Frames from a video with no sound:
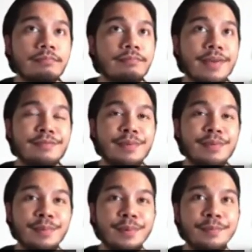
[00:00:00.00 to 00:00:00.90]
make
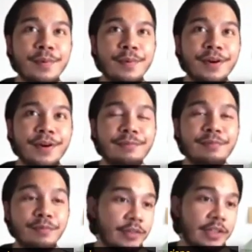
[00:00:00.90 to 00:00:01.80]
people more
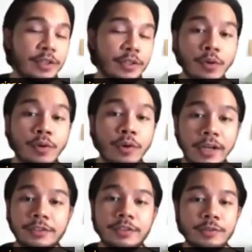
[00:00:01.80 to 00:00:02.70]
in their logo
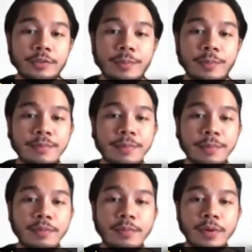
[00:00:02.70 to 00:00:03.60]
hat to make
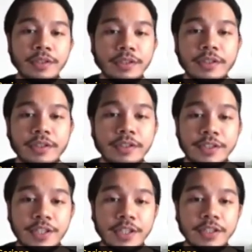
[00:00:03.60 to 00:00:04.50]
people more
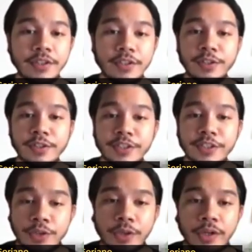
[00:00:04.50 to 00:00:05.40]
see that they're
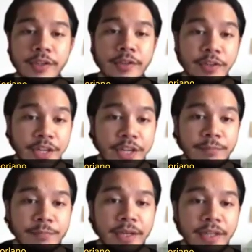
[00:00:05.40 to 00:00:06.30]
secure, and green
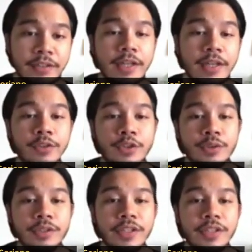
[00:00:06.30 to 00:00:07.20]
para to show
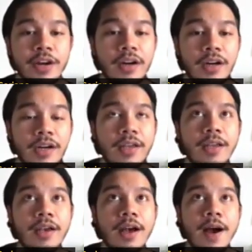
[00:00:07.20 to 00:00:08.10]
that they are
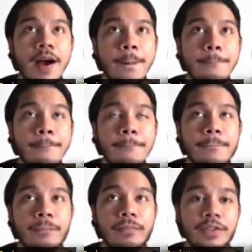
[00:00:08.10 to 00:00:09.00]

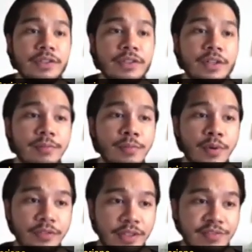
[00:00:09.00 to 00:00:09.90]
more
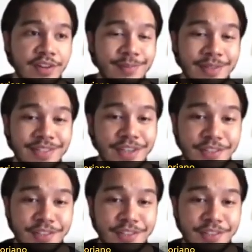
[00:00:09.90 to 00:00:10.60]
on the environment side.